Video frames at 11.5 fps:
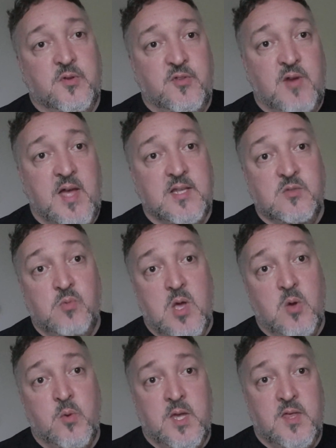threat as
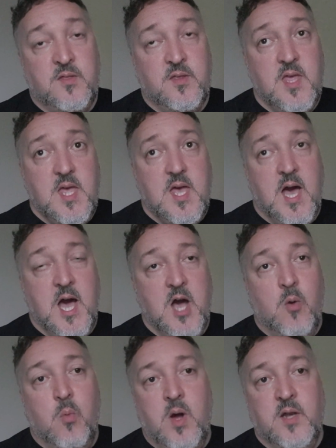well, with
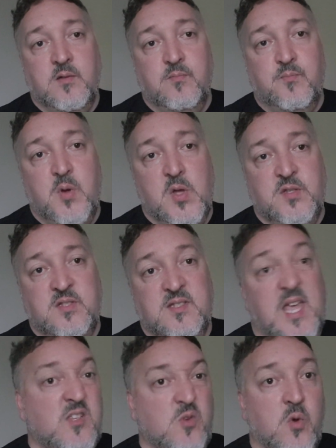one person
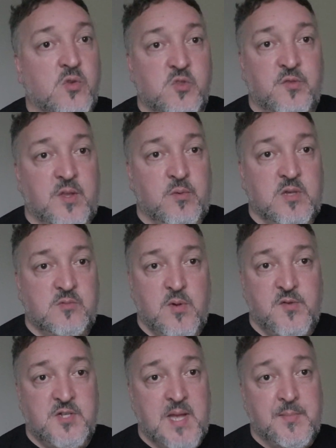takes all sort of thing with
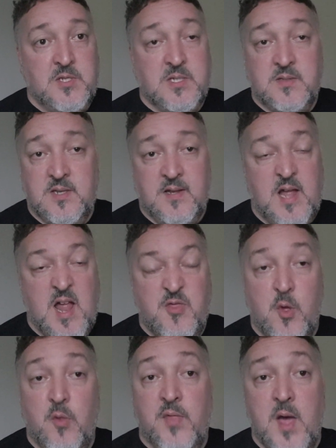both championships, and I
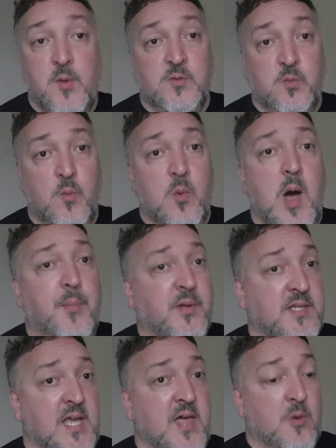thought that was well
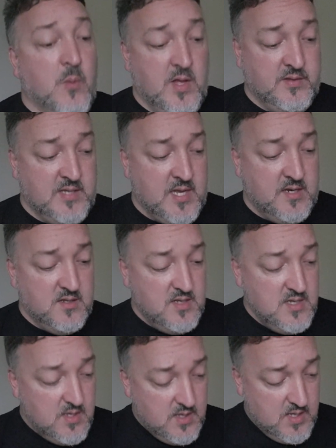put together, well done.
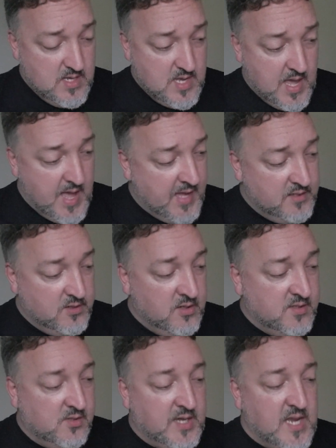And
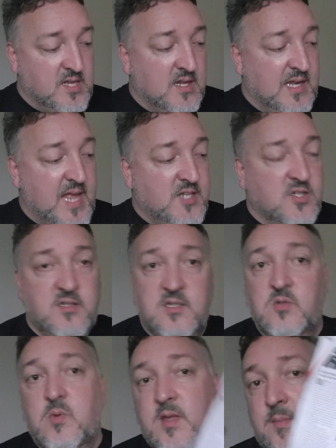you're still getting your legends
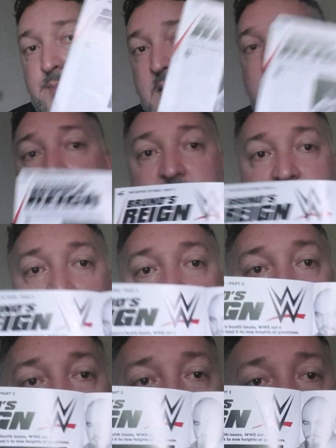as well at the back there as
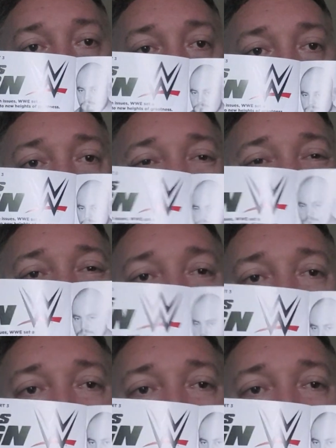well. So, but it